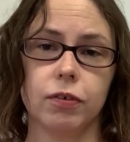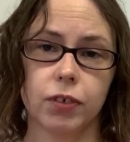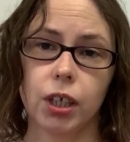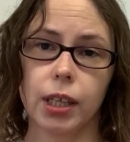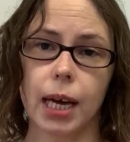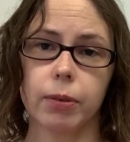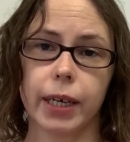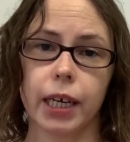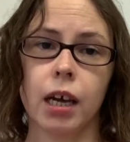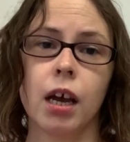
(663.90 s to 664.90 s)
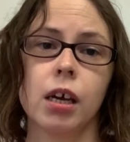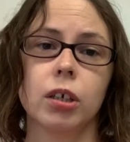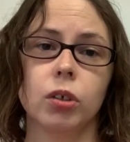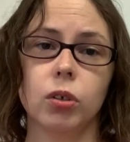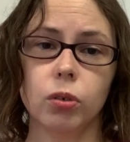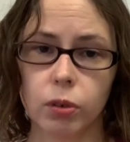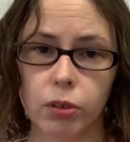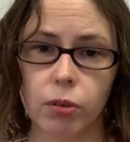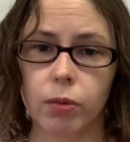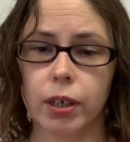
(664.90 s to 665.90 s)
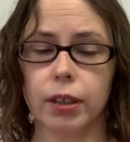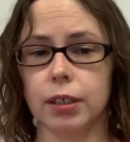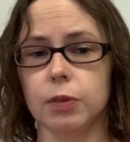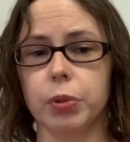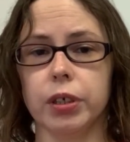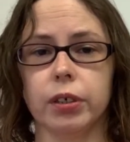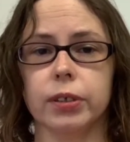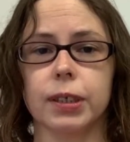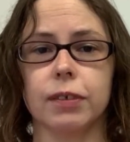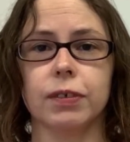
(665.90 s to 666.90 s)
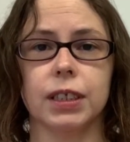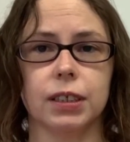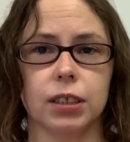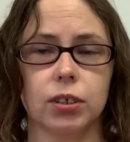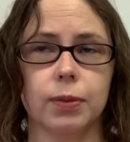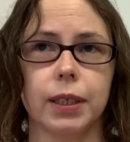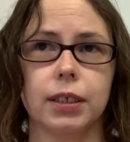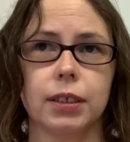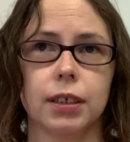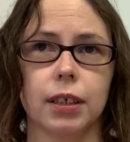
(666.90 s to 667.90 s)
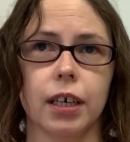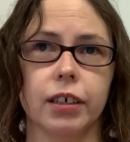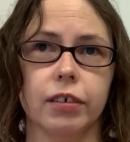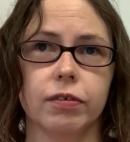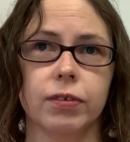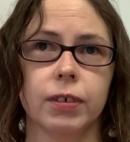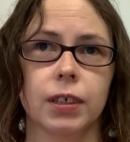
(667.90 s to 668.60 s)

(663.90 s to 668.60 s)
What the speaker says: you feel that way. You're the one that's putting yourself in the situation of,